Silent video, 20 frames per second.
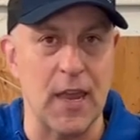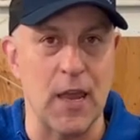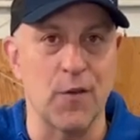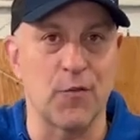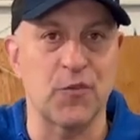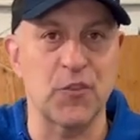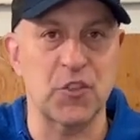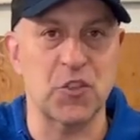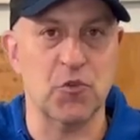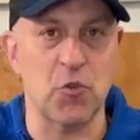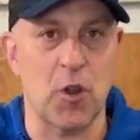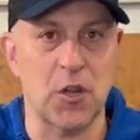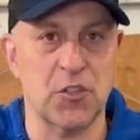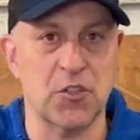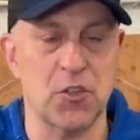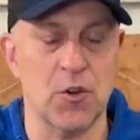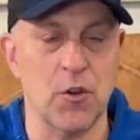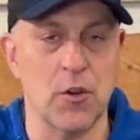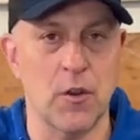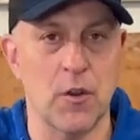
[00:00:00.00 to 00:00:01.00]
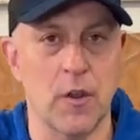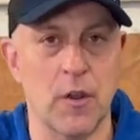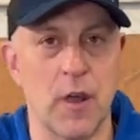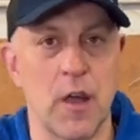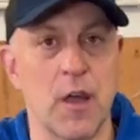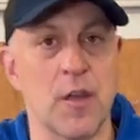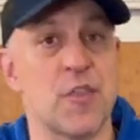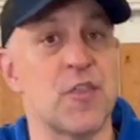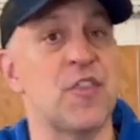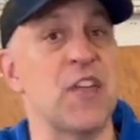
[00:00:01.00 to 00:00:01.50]
infrastructure,
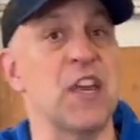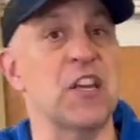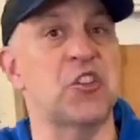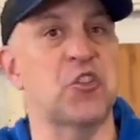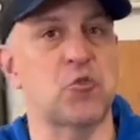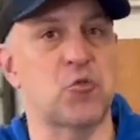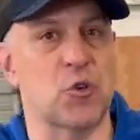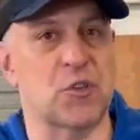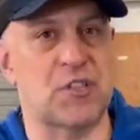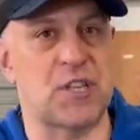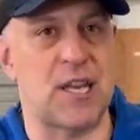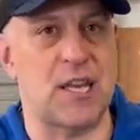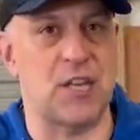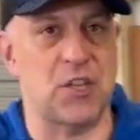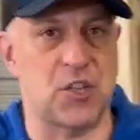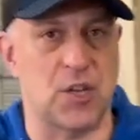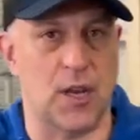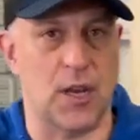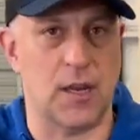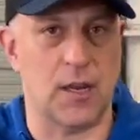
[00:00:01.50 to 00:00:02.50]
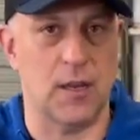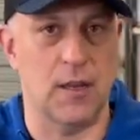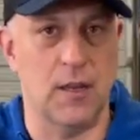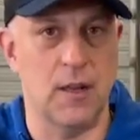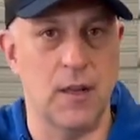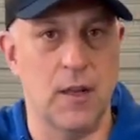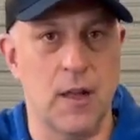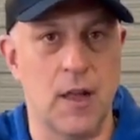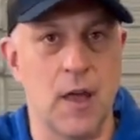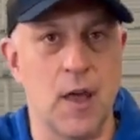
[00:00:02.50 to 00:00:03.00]
think strategic,
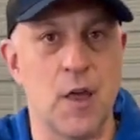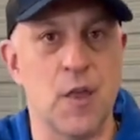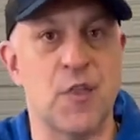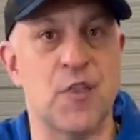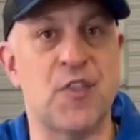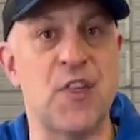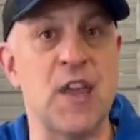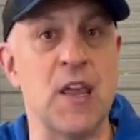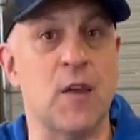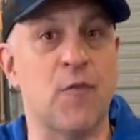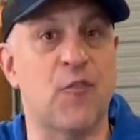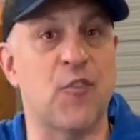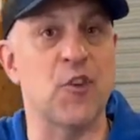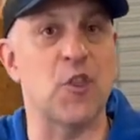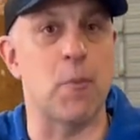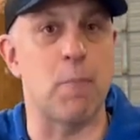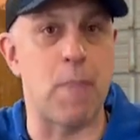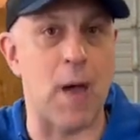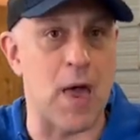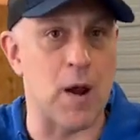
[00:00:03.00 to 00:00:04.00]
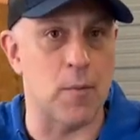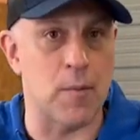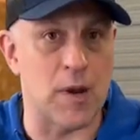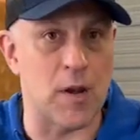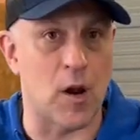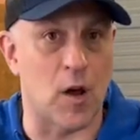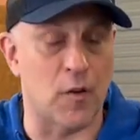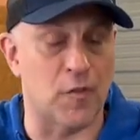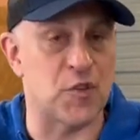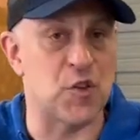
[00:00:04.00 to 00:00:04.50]
think for the
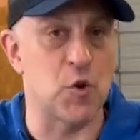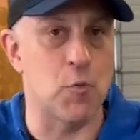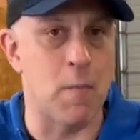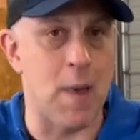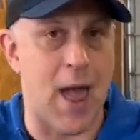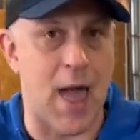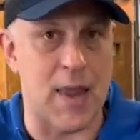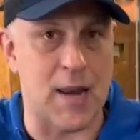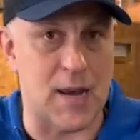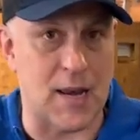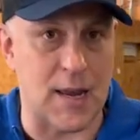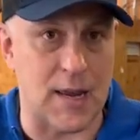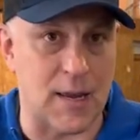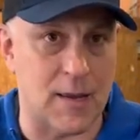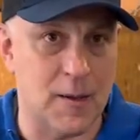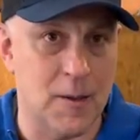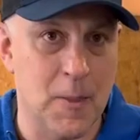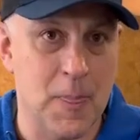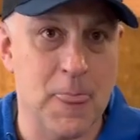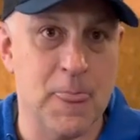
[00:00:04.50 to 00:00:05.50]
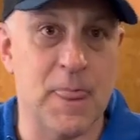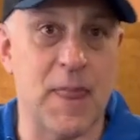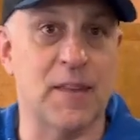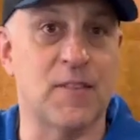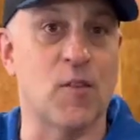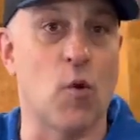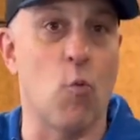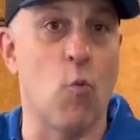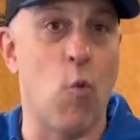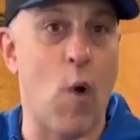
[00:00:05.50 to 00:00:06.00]
betterment of humanity
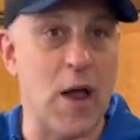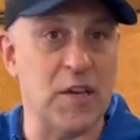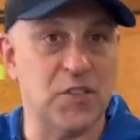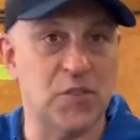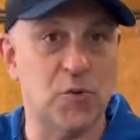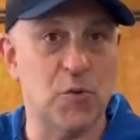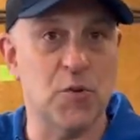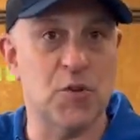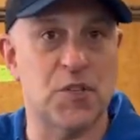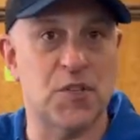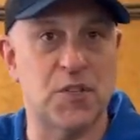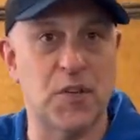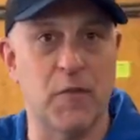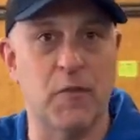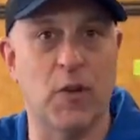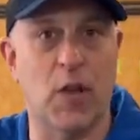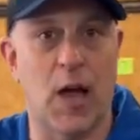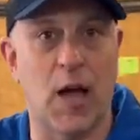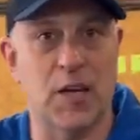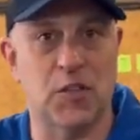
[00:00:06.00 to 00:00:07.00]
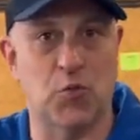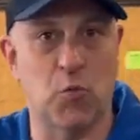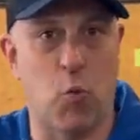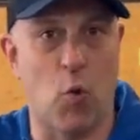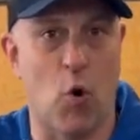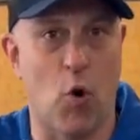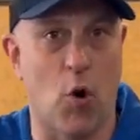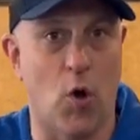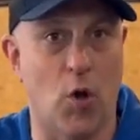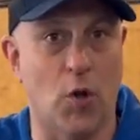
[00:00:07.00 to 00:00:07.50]
that the Western civilized
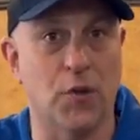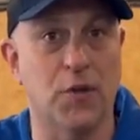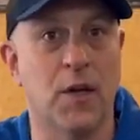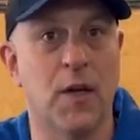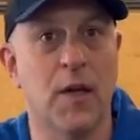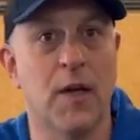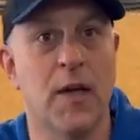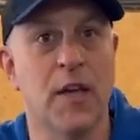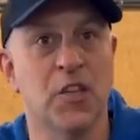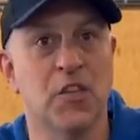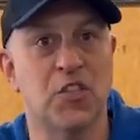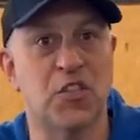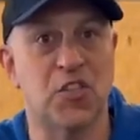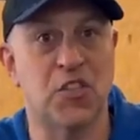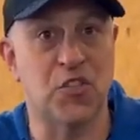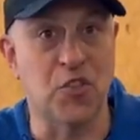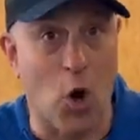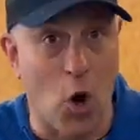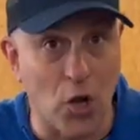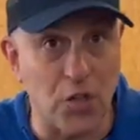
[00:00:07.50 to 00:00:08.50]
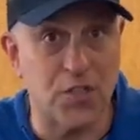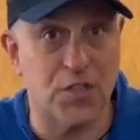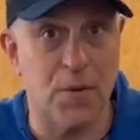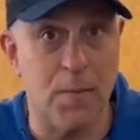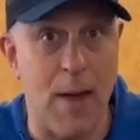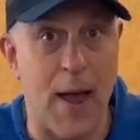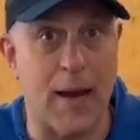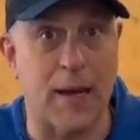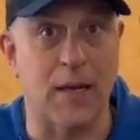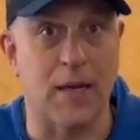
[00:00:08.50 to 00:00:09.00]
world starts a
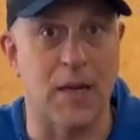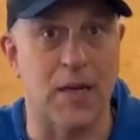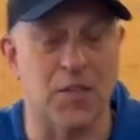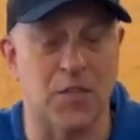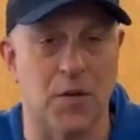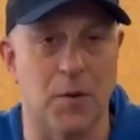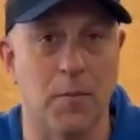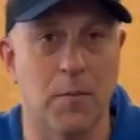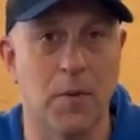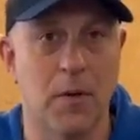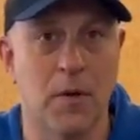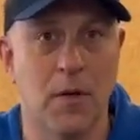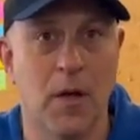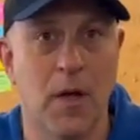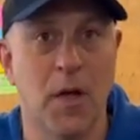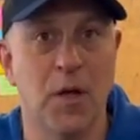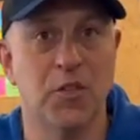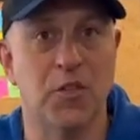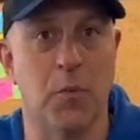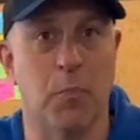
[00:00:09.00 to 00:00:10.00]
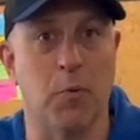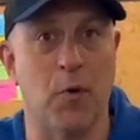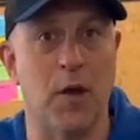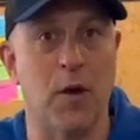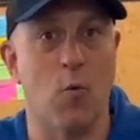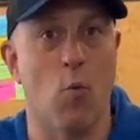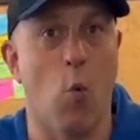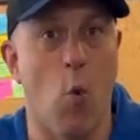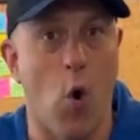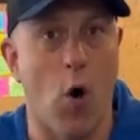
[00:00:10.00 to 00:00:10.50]
mechanism to
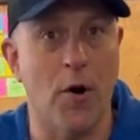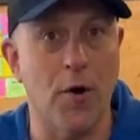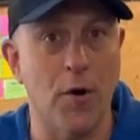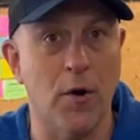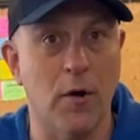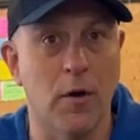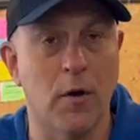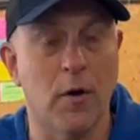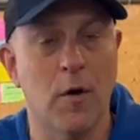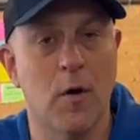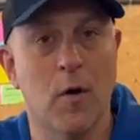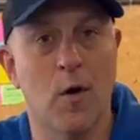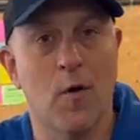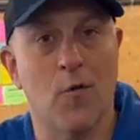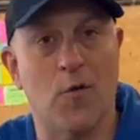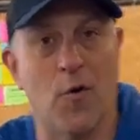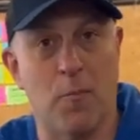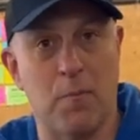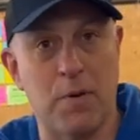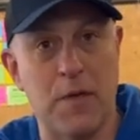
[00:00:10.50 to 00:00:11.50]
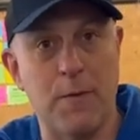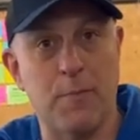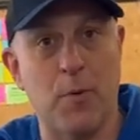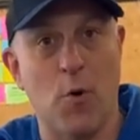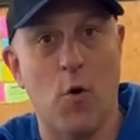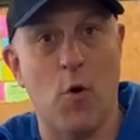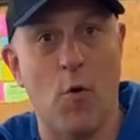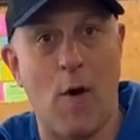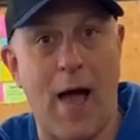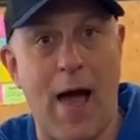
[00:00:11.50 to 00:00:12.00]
bring water from
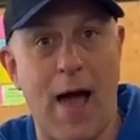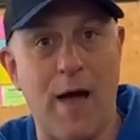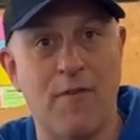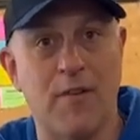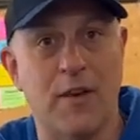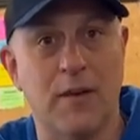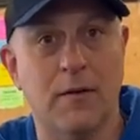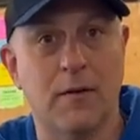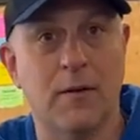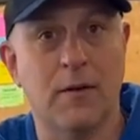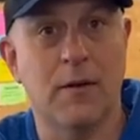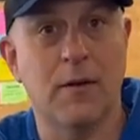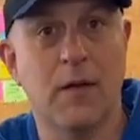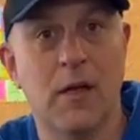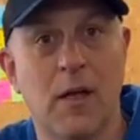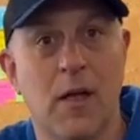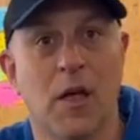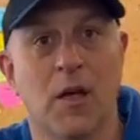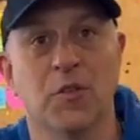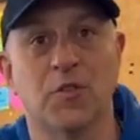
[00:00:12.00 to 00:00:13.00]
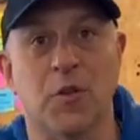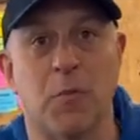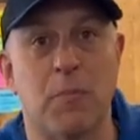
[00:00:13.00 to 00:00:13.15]
people who have it to